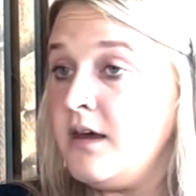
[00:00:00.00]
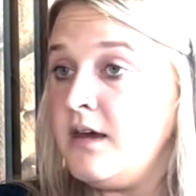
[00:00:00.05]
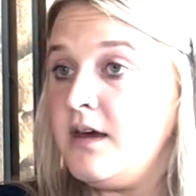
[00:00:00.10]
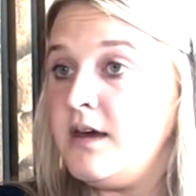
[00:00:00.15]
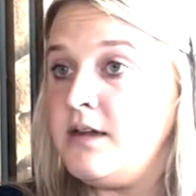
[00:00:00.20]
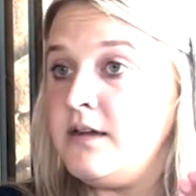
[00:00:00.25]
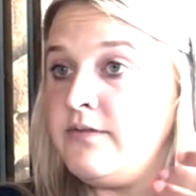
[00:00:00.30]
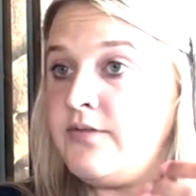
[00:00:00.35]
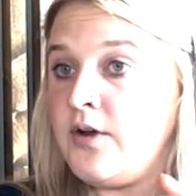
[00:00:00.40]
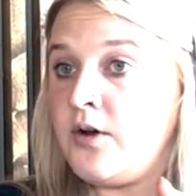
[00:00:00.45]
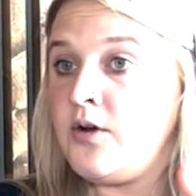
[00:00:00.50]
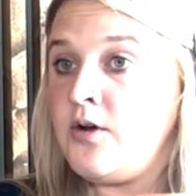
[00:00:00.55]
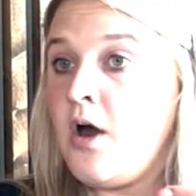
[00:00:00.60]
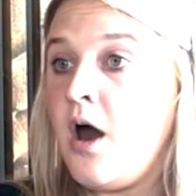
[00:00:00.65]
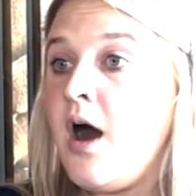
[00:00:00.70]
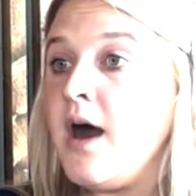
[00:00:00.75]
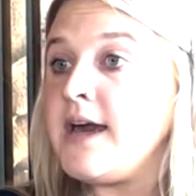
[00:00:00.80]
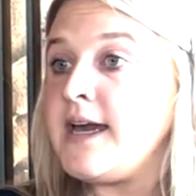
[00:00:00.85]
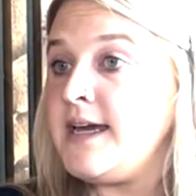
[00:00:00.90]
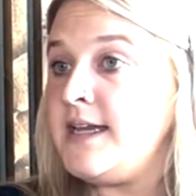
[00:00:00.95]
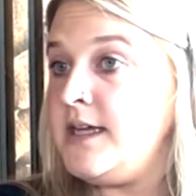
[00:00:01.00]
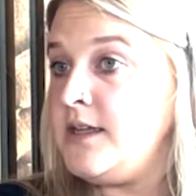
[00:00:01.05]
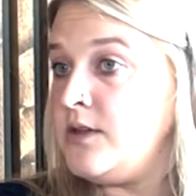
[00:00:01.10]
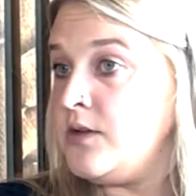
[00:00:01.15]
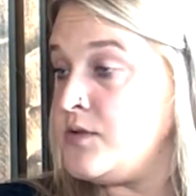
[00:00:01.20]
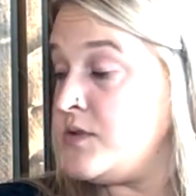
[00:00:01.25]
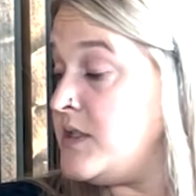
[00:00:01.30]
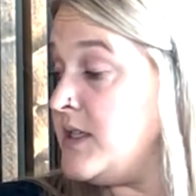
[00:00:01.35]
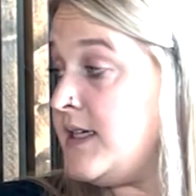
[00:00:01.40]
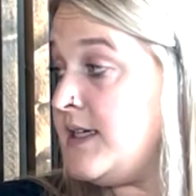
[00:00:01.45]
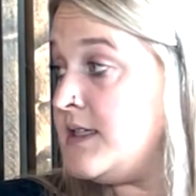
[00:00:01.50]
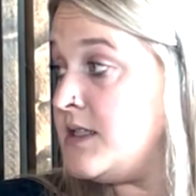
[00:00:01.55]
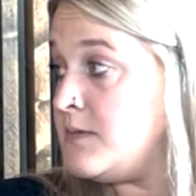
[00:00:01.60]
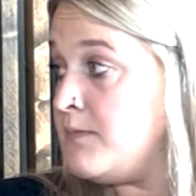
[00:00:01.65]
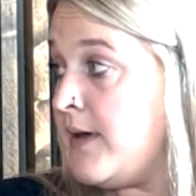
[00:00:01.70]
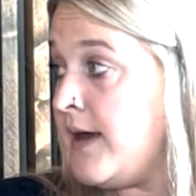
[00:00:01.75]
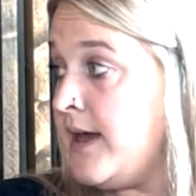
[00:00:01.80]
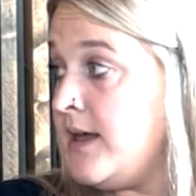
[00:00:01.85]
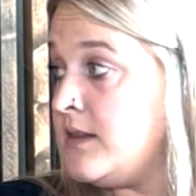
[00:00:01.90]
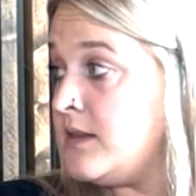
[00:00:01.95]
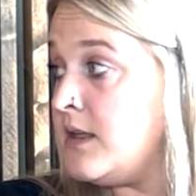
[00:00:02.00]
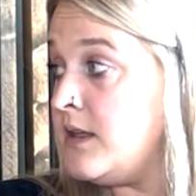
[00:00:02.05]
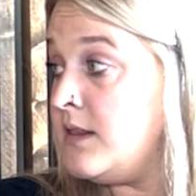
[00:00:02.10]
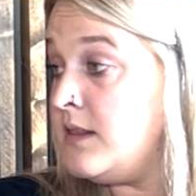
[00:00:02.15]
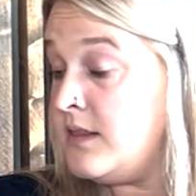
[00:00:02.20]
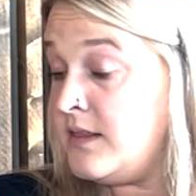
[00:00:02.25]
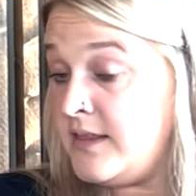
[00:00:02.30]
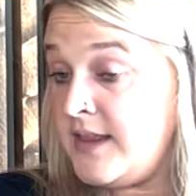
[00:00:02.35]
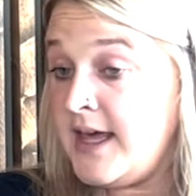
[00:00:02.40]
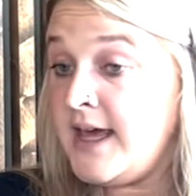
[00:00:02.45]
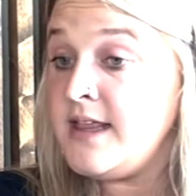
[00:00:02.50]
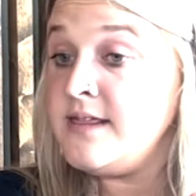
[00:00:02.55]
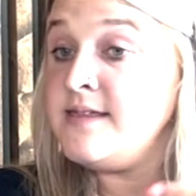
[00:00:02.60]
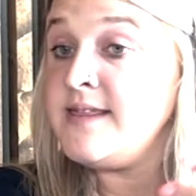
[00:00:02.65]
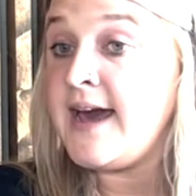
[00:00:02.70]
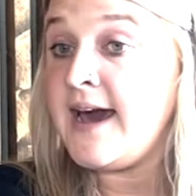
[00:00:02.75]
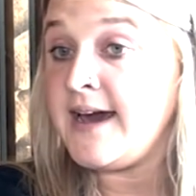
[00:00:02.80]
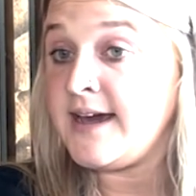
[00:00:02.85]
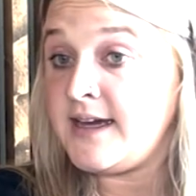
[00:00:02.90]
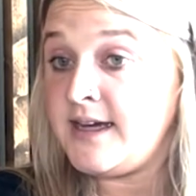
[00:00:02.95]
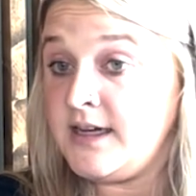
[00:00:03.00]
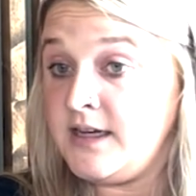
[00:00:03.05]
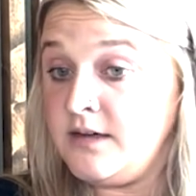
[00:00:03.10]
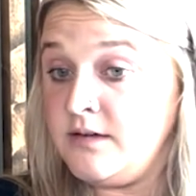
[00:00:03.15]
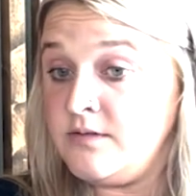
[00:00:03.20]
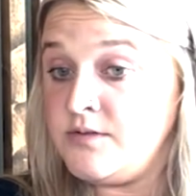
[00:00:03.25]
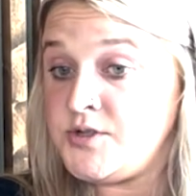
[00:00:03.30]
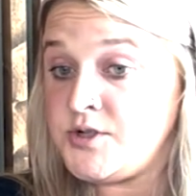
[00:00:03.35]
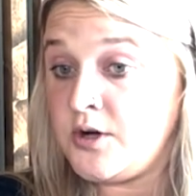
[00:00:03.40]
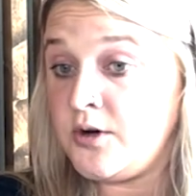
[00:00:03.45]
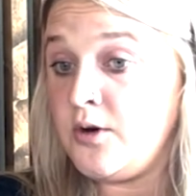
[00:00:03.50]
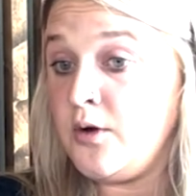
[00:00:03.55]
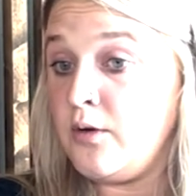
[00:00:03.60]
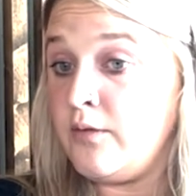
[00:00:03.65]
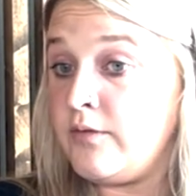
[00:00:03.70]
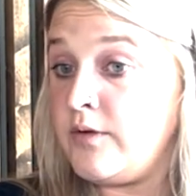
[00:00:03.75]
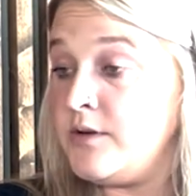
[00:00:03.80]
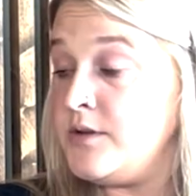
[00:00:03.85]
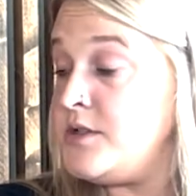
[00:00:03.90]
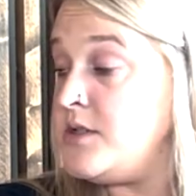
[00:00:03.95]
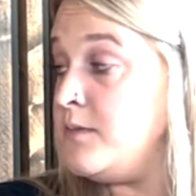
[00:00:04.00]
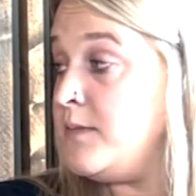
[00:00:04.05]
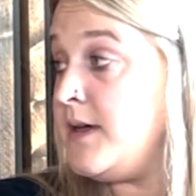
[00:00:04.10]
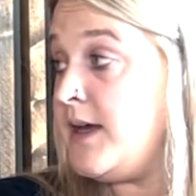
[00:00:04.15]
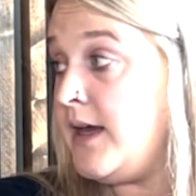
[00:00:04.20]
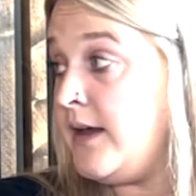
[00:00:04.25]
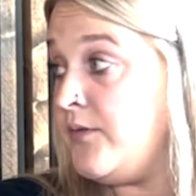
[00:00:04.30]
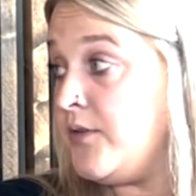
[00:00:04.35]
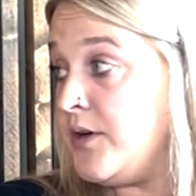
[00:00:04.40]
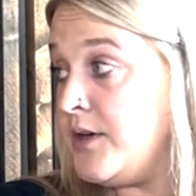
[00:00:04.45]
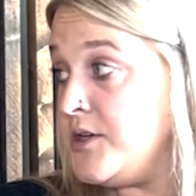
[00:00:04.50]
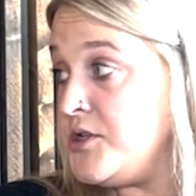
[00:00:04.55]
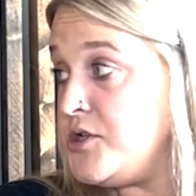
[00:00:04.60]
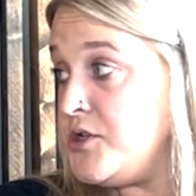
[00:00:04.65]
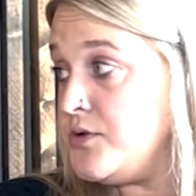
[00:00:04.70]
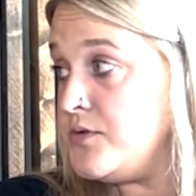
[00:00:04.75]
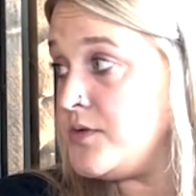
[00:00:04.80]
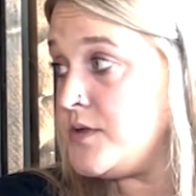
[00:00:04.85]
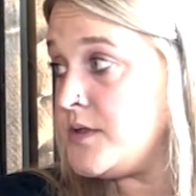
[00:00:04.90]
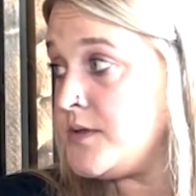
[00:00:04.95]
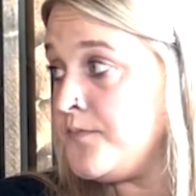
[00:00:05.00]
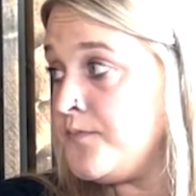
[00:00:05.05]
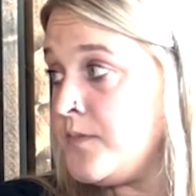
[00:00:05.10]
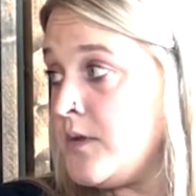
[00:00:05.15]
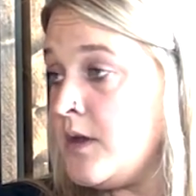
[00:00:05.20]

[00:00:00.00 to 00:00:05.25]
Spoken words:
And if they're not getting those needs met, then that can turn over into behavior issues.